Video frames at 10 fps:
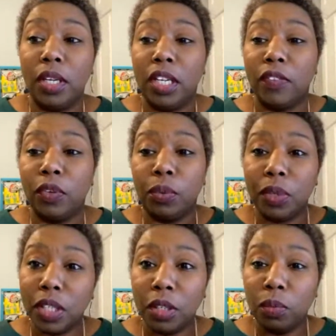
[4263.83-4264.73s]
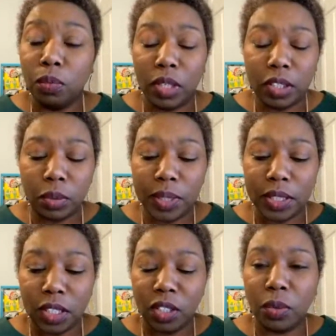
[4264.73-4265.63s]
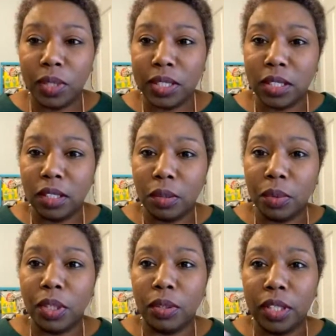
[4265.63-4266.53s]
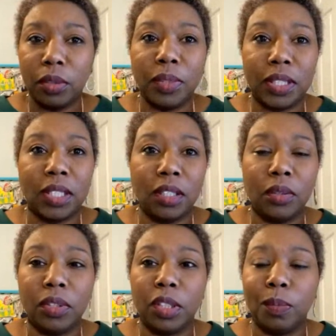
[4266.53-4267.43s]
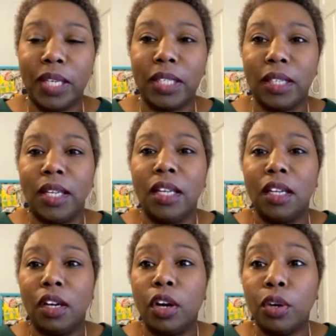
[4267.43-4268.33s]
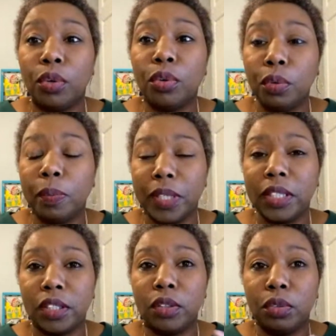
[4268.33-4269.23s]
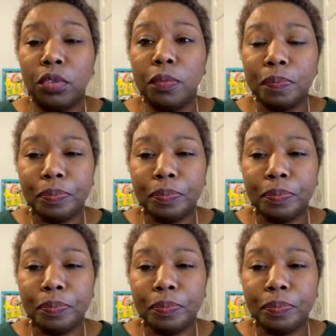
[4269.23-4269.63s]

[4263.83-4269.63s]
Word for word: If you're really interested in going to Negril, interested in going to Jamaica, her group is the group